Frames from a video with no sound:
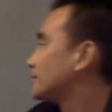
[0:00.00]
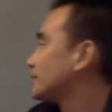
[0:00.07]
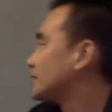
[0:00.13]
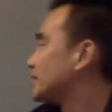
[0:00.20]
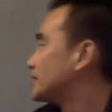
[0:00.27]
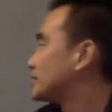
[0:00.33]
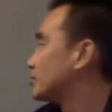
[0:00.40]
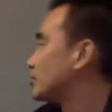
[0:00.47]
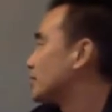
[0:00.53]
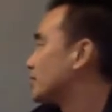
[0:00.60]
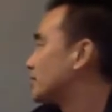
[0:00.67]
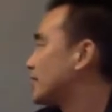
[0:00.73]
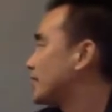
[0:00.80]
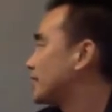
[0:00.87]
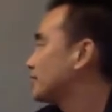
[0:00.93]
It's
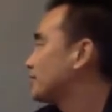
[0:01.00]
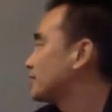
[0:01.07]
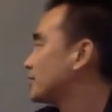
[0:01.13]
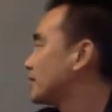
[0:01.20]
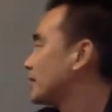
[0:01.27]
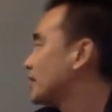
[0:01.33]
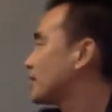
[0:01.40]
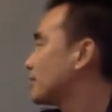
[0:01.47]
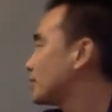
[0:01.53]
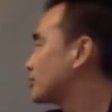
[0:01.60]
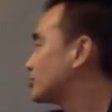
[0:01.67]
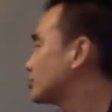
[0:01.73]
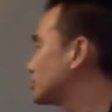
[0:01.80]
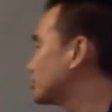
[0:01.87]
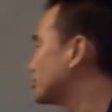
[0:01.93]
wavelength
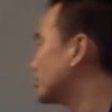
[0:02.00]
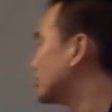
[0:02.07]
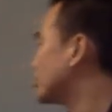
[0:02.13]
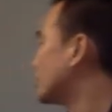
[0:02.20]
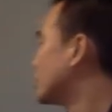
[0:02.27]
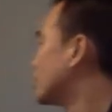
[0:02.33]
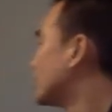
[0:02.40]
upon 2.